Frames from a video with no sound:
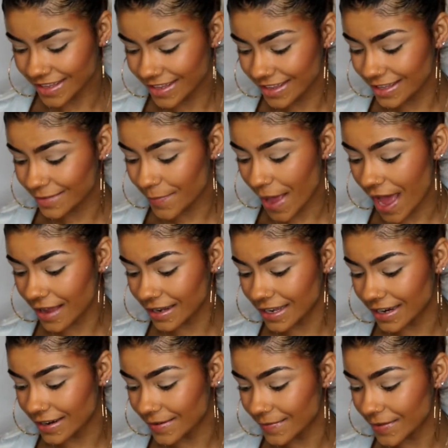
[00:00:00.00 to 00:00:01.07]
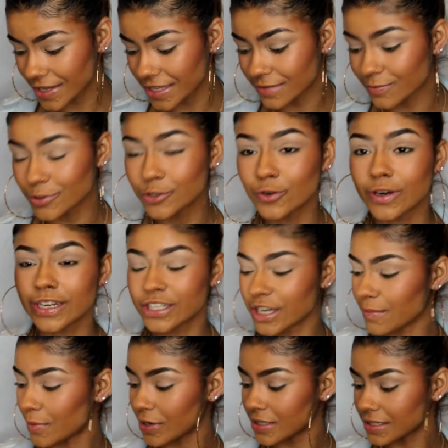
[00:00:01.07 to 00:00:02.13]
this palette is majority
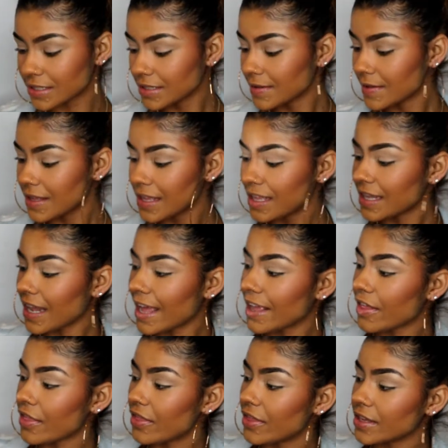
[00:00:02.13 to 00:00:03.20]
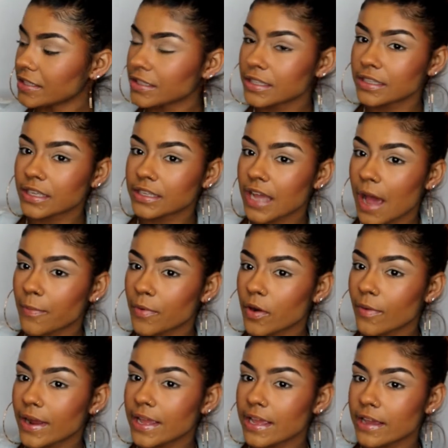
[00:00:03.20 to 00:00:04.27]
shimmers. Like this top row
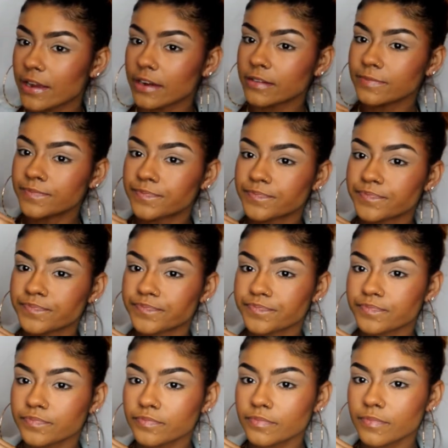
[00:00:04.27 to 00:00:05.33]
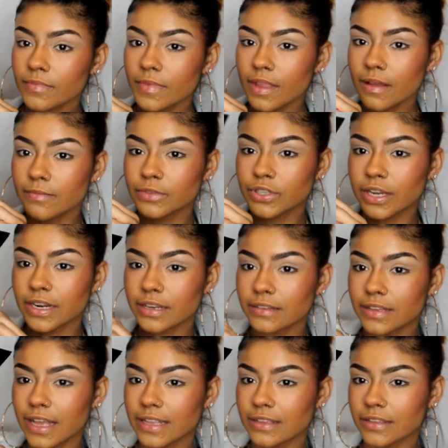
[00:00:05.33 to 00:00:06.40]
right here, I'm trying
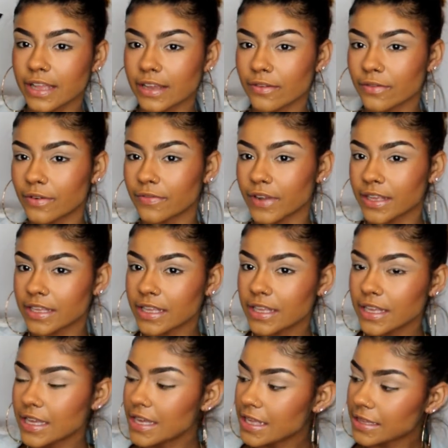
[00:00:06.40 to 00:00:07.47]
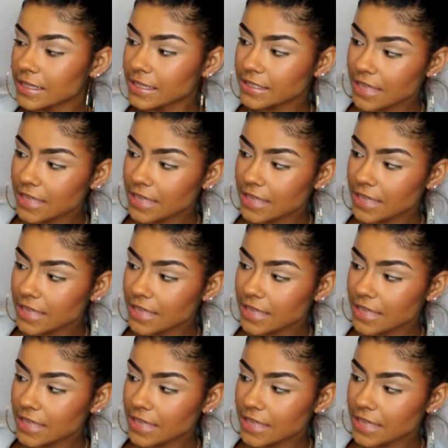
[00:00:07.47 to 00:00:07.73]
not to like reflect it. This